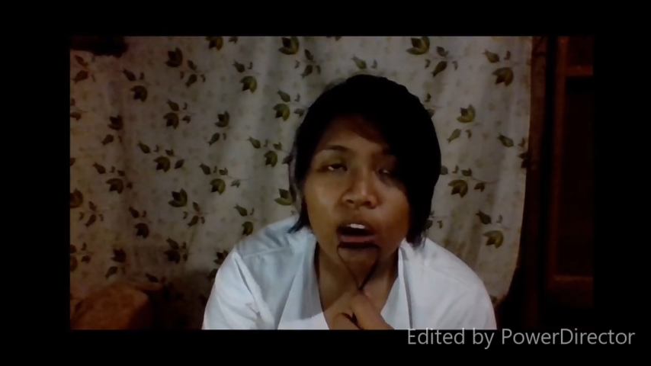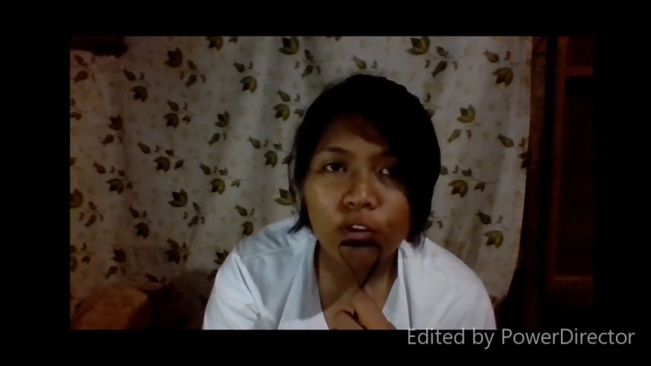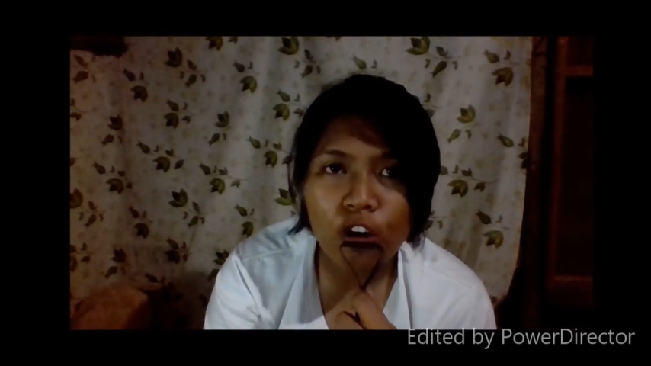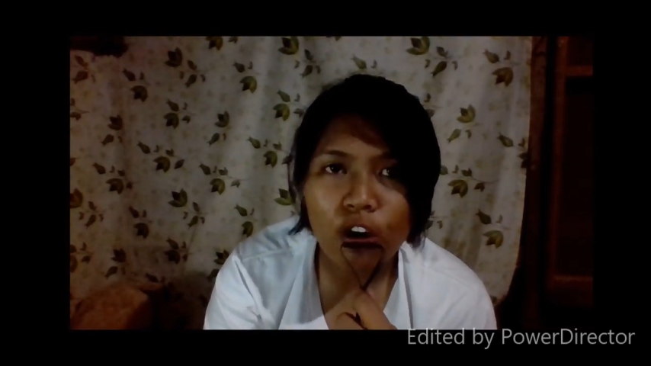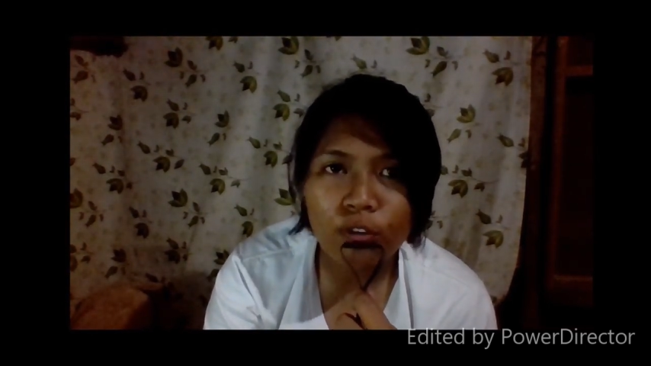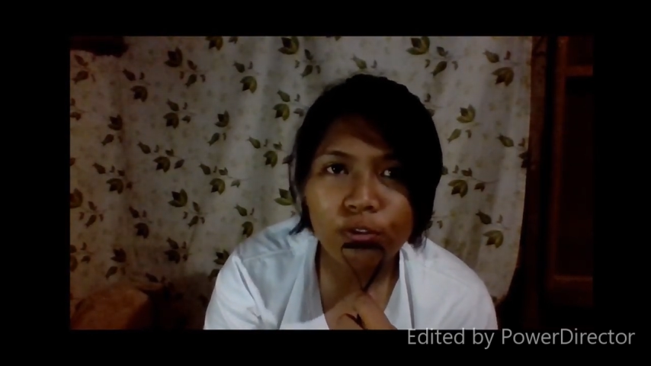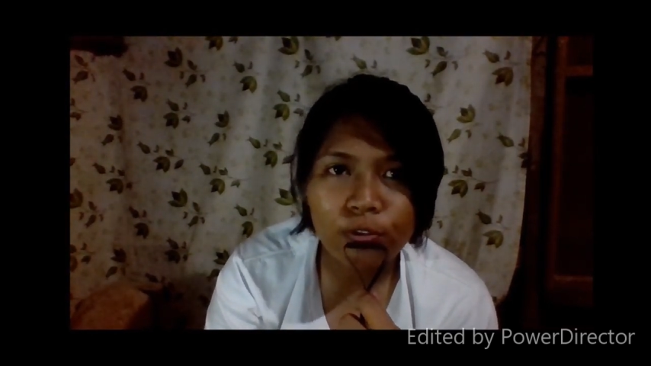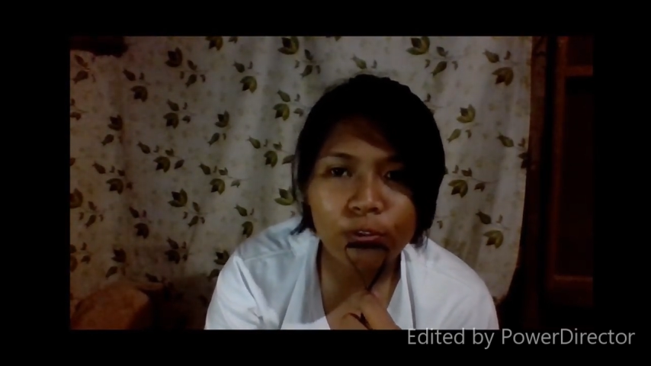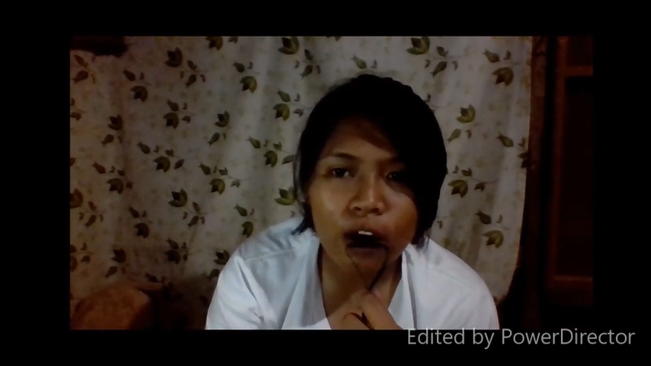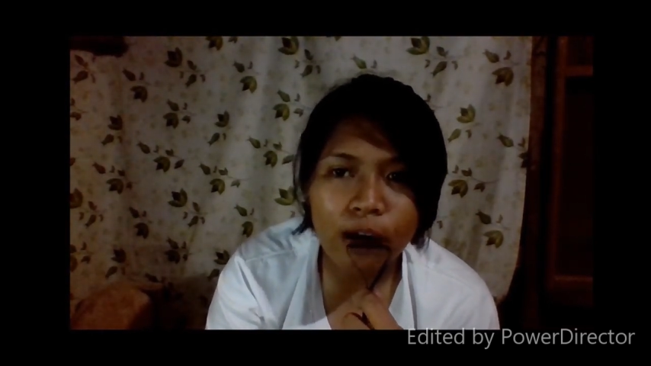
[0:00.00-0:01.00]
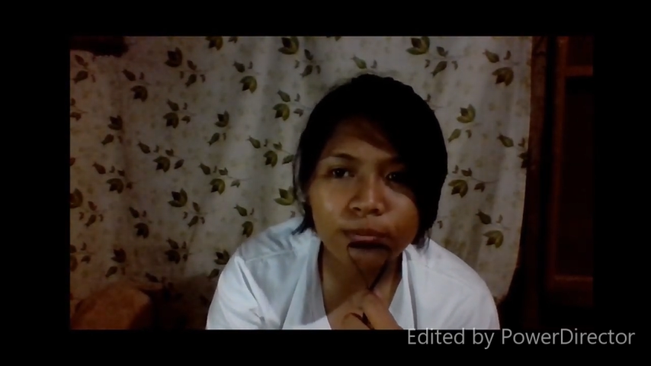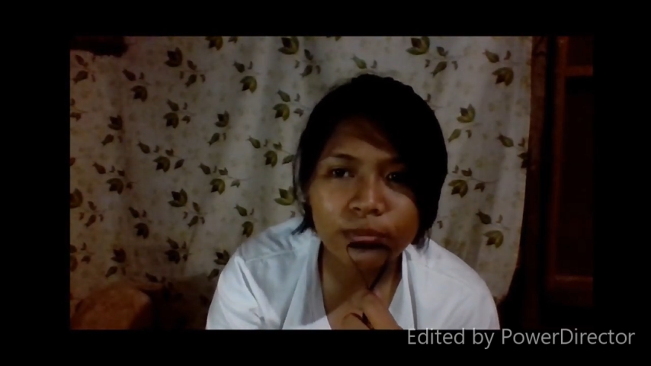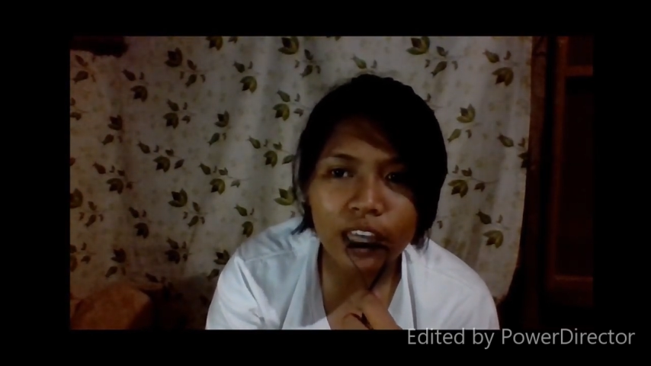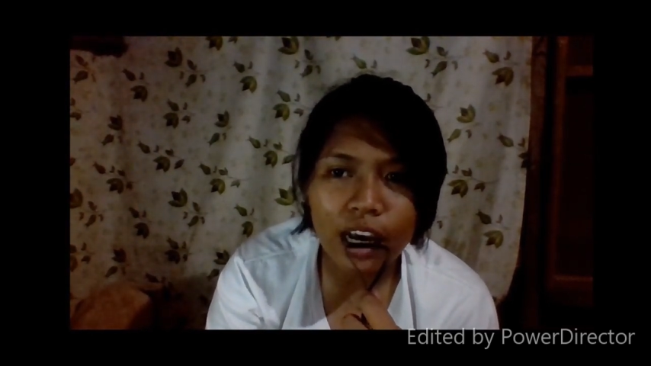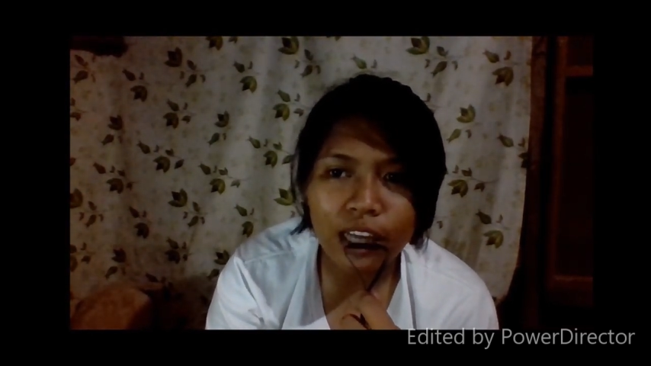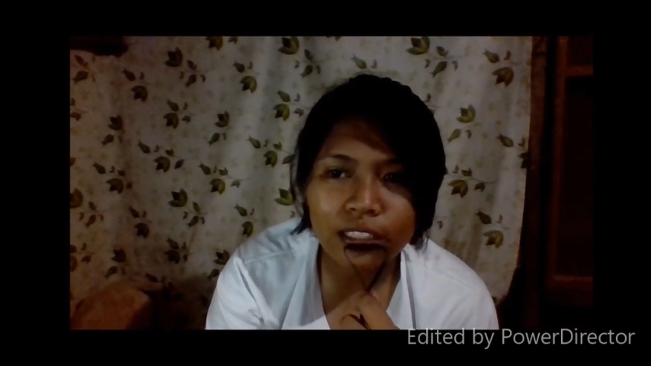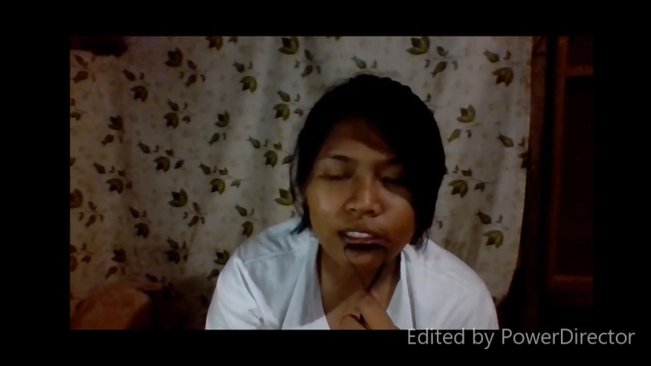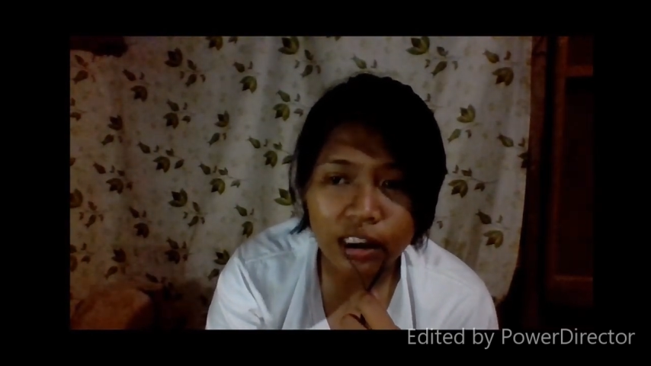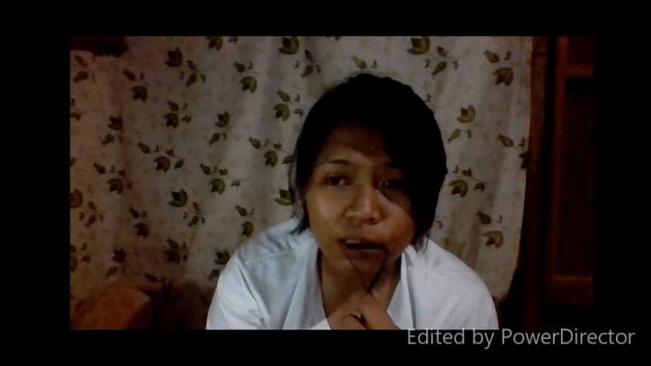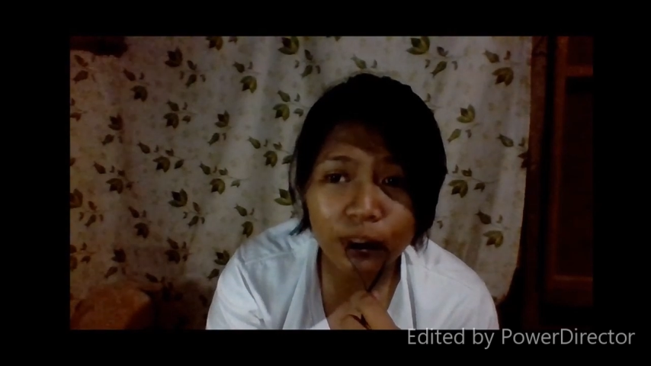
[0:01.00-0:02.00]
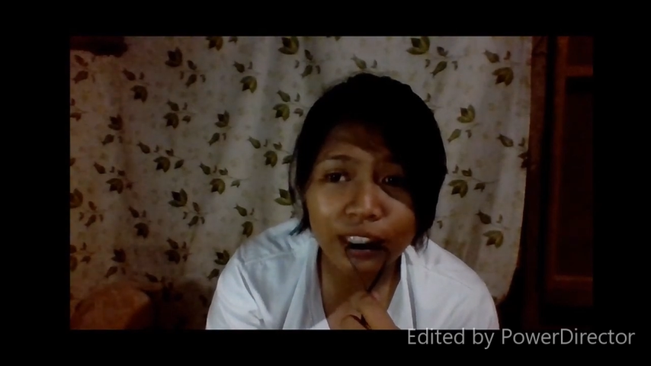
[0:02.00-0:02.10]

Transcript: from the transport